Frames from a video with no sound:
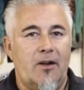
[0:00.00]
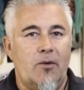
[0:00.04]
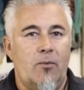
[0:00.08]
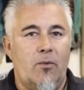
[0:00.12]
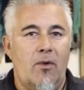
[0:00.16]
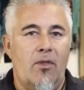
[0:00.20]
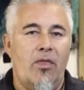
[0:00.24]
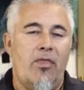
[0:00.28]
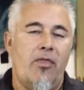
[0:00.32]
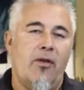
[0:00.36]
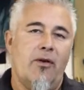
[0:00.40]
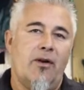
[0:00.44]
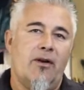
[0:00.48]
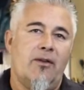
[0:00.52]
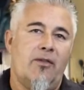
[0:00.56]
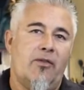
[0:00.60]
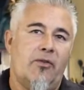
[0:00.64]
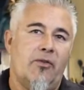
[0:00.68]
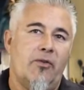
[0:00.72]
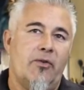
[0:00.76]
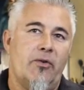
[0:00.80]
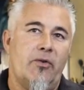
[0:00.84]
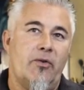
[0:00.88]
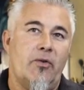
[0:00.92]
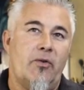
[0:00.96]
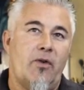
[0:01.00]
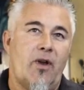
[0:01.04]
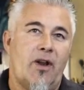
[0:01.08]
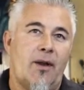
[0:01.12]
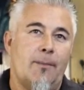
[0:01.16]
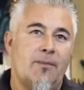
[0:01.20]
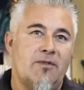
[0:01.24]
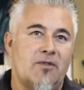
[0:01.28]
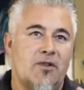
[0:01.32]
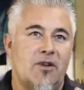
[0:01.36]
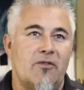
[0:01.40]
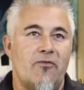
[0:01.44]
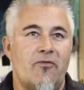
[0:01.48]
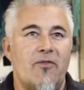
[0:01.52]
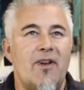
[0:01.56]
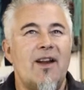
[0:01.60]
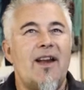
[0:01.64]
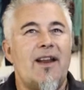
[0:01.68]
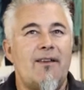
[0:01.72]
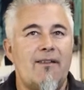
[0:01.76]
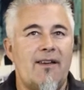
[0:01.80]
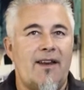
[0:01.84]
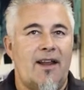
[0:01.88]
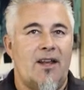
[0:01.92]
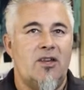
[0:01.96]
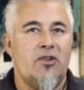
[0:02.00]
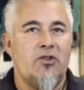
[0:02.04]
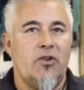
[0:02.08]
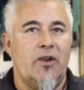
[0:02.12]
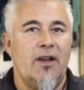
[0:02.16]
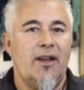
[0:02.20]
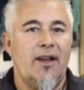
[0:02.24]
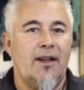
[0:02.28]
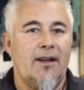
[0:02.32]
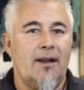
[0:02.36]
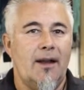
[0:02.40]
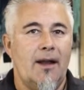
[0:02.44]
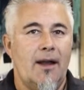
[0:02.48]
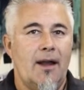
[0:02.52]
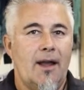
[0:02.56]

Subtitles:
1/3 through and I'm sort of really, really enjoying it,